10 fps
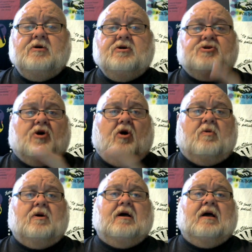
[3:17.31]

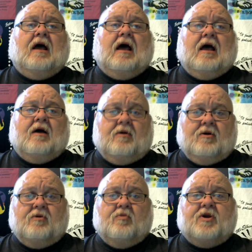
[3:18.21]
So
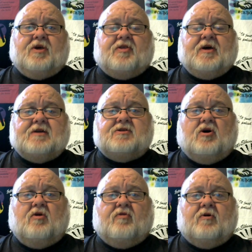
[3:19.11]
when you think it's
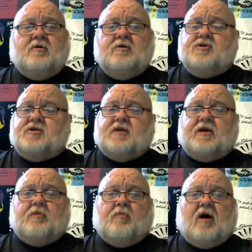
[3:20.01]
over, just like
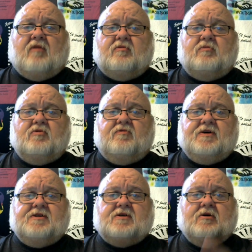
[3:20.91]
the Marvel
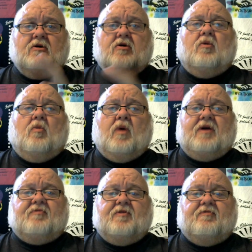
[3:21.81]
movies, wait
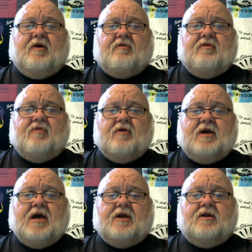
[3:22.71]
for the very, very end.